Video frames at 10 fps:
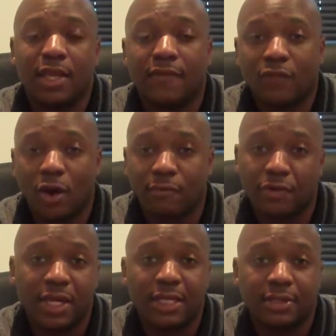If our
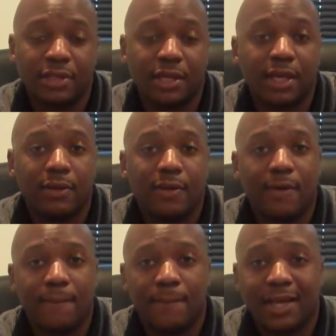rent isn't in
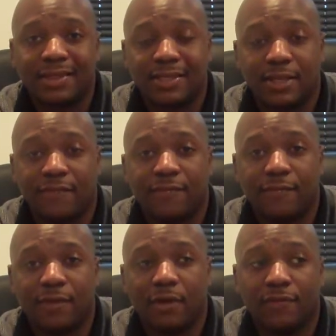by the 10th
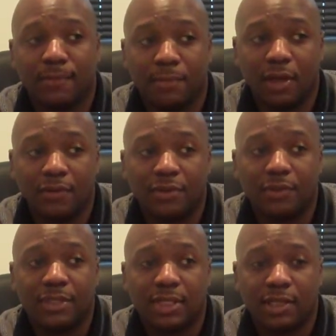of the month,
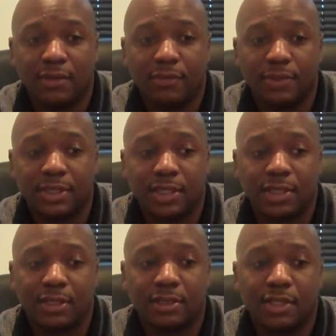we
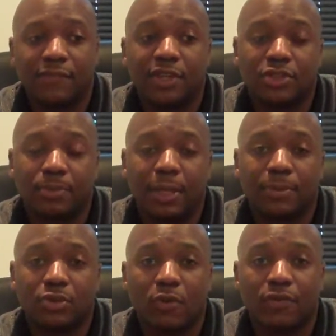send the eviction
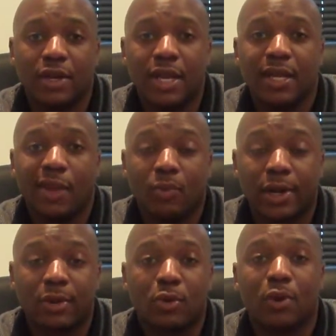papers over, and
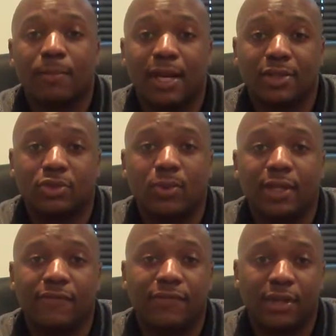we're in court by the
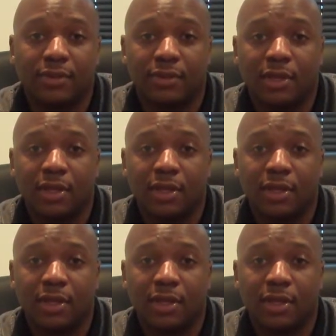25th.